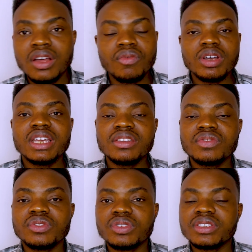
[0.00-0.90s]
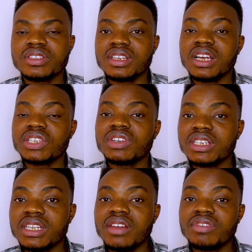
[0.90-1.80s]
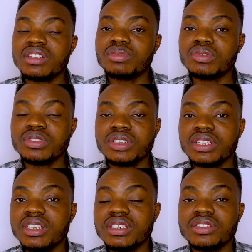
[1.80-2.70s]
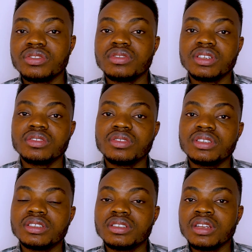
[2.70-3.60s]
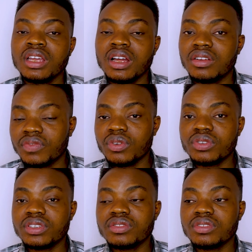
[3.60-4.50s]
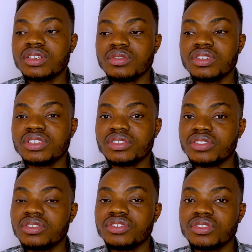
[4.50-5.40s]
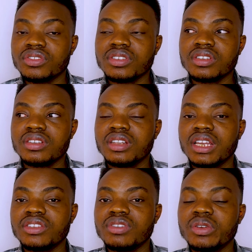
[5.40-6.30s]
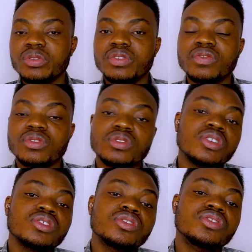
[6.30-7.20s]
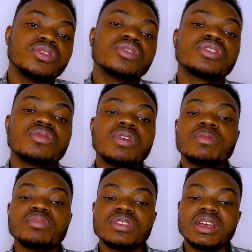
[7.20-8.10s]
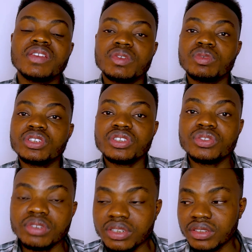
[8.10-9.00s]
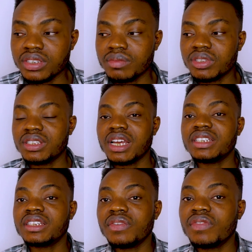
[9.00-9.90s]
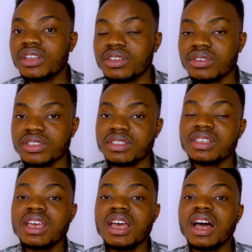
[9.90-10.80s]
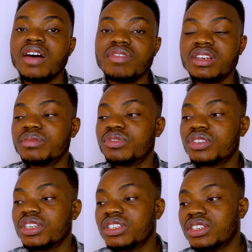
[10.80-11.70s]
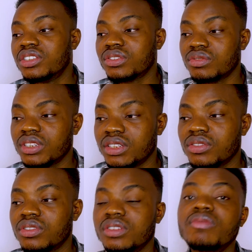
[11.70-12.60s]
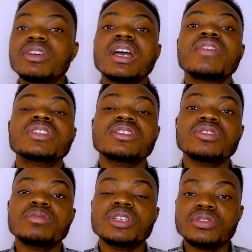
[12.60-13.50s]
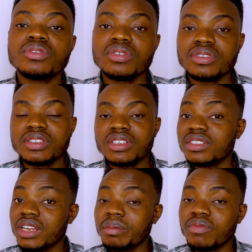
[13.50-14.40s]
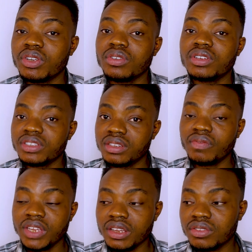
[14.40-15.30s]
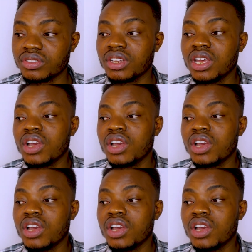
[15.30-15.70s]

What kind of courses are actually available in the student college? Of course, student college is not just like you are going for just one program. Everybody's doing the same thing. There are different courses available in the student college. We have the W course. In German we call it the V course,